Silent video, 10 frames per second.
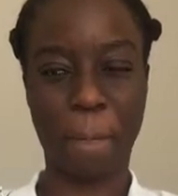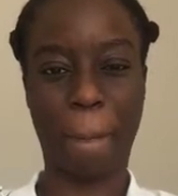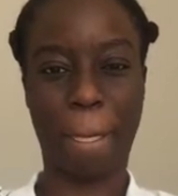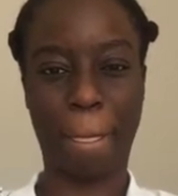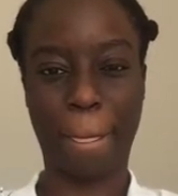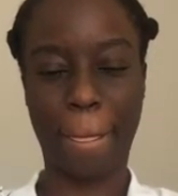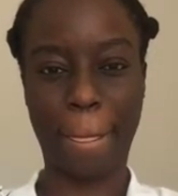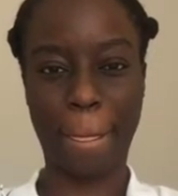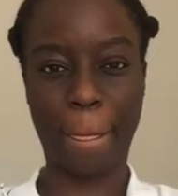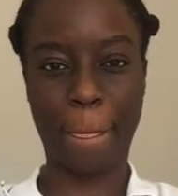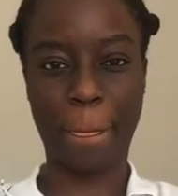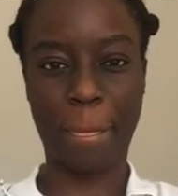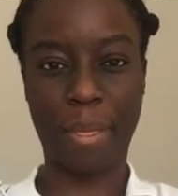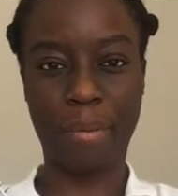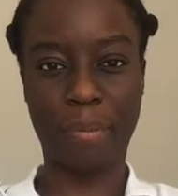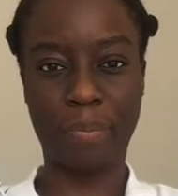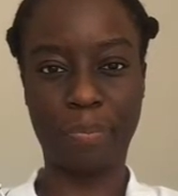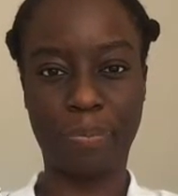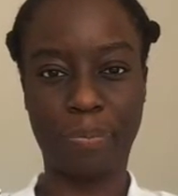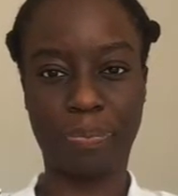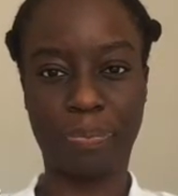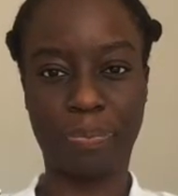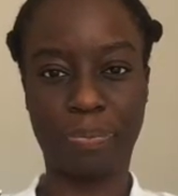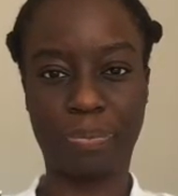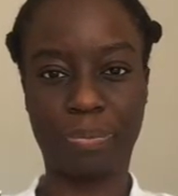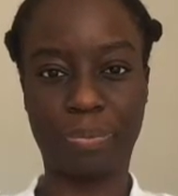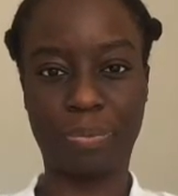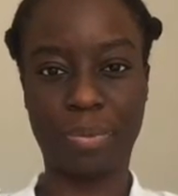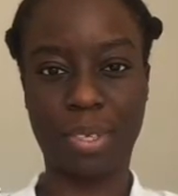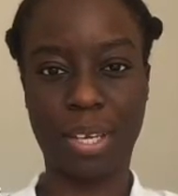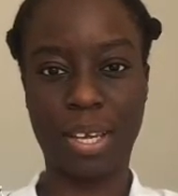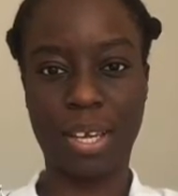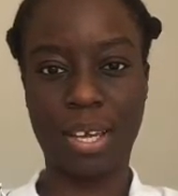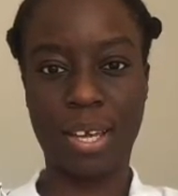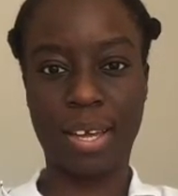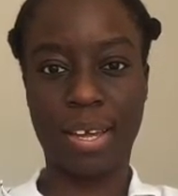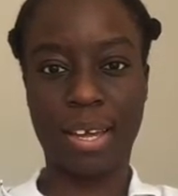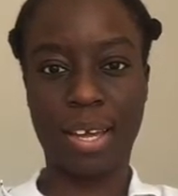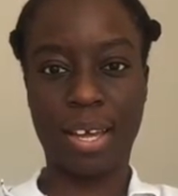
[no speech]